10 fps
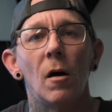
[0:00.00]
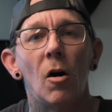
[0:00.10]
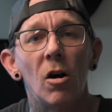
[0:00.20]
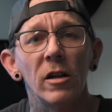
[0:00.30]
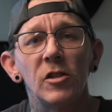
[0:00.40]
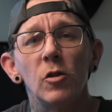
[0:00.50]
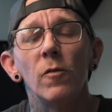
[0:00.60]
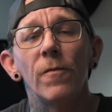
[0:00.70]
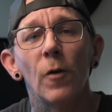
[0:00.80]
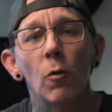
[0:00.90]
On
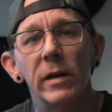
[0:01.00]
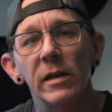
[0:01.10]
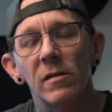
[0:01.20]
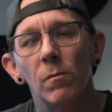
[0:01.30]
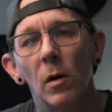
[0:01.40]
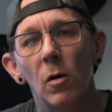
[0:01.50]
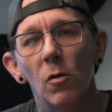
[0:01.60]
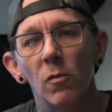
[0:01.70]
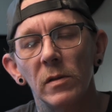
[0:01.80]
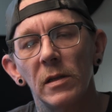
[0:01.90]
to focus
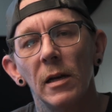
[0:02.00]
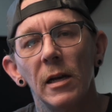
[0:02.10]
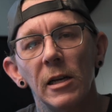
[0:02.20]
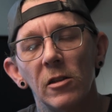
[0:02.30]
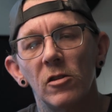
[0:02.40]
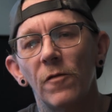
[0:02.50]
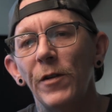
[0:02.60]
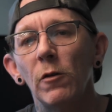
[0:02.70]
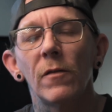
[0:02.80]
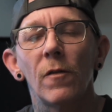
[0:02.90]
modes. There's a
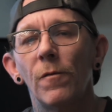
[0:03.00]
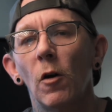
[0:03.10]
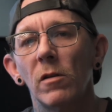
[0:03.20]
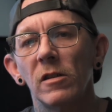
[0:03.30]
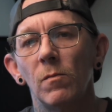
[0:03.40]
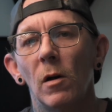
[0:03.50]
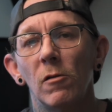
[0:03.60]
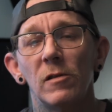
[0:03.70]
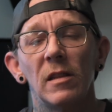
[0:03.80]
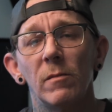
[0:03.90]
few different focus
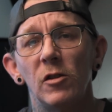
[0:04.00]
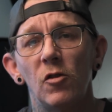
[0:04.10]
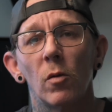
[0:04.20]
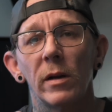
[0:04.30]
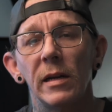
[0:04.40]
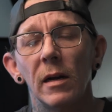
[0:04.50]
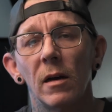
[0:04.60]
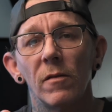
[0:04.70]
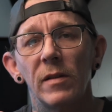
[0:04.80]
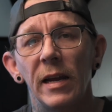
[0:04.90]
modes in the majority
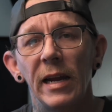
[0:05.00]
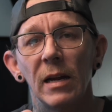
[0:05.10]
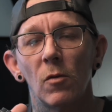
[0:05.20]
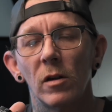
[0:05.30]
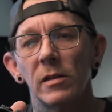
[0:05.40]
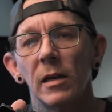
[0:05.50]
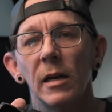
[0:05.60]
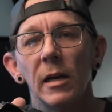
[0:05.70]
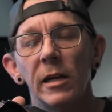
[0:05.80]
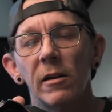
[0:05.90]
of cameras.
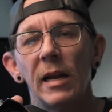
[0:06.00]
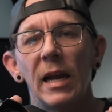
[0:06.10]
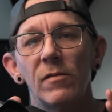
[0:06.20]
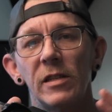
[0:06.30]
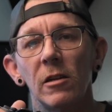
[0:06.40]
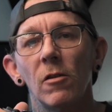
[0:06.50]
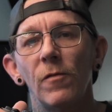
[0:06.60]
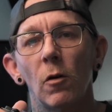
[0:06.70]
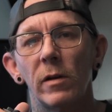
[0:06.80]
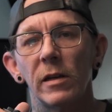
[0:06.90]
You're gonna have single
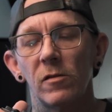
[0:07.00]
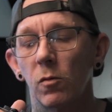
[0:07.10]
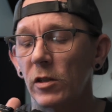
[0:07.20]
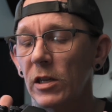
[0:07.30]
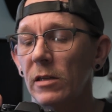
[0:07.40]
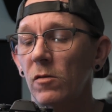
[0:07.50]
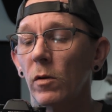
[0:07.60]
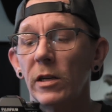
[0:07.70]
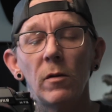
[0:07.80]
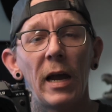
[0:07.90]
focus, which is
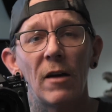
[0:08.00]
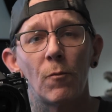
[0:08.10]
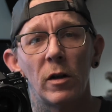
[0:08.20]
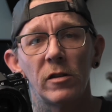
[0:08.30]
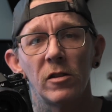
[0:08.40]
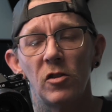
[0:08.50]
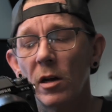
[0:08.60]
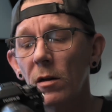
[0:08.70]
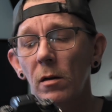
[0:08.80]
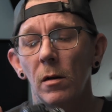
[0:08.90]
when you half press the
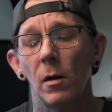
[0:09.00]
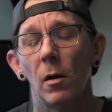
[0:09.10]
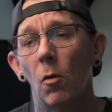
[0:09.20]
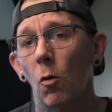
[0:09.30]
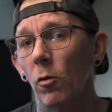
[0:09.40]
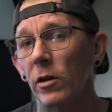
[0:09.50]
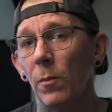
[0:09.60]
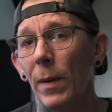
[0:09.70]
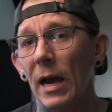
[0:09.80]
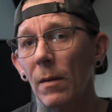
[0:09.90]
shutter or
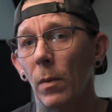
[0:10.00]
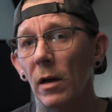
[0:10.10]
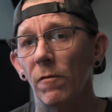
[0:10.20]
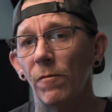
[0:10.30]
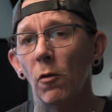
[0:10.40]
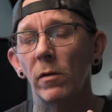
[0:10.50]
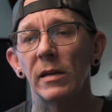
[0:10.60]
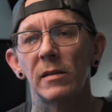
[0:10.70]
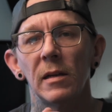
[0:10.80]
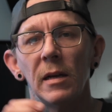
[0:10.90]
you back button
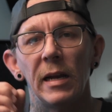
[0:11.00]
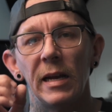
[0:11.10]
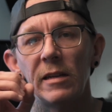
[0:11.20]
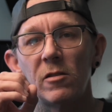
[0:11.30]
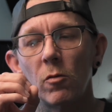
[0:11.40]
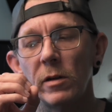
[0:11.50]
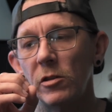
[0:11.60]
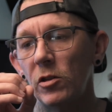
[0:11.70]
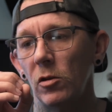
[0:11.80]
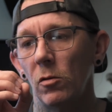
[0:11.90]
focus, it's
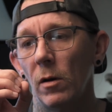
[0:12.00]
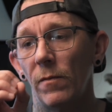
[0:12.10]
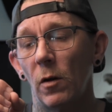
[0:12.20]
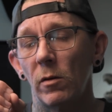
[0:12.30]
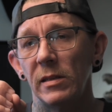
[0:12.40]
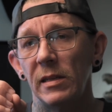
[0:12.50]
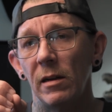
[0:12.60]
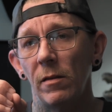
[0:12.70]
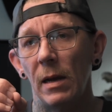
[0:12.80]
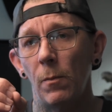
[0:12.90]
going to focus
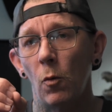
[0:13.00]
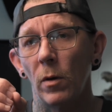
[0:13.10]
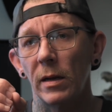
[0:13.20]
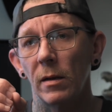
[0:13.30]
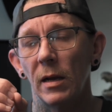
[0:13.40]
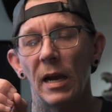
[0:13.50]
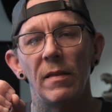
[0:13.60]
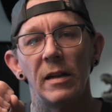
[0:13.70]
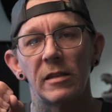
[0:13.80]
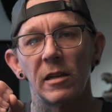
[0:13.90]
in on that point
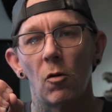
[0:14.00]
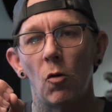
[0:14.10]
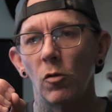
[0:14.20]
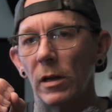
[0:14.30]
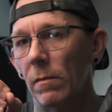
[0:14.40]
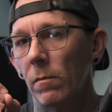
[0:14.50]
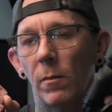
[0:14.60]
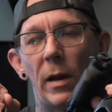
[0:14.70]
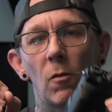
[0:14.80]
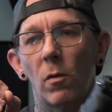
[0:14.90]
and then it's gonna hold it.
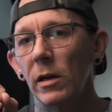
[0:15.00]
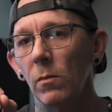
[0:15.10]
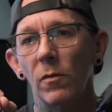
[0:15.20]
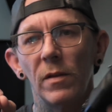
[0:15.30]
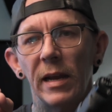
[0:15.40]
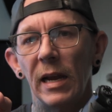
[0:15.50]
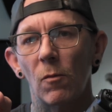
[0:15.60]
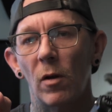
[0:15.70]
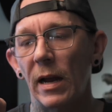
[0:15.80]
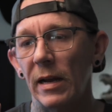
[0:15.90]
No matter where you move the
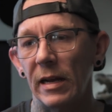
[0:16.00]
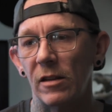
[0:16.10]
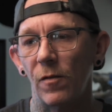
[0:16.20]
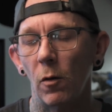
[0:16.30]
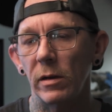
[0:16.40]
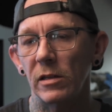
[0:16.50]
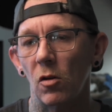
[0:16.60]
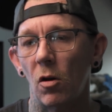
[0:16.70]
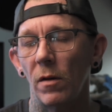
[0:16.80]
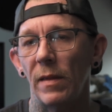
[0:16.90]
camera at, it's
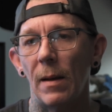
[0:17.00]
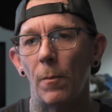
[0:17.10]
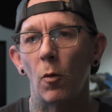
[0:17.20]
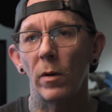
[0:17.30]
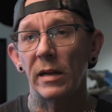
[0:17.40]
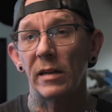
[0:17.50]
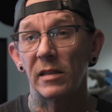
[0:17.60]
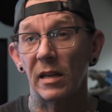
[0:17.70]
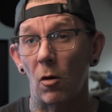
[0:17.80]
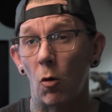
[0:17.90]
focused on that point and
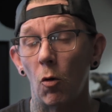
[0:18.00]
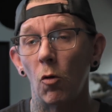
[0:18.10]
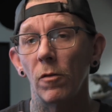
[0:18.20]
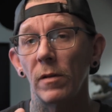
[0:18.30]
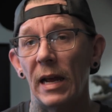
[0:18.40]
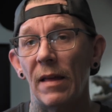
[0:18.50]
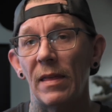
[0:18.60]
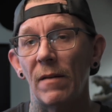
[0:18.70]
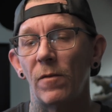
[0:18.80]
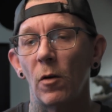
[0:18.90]
it's gonna hold at that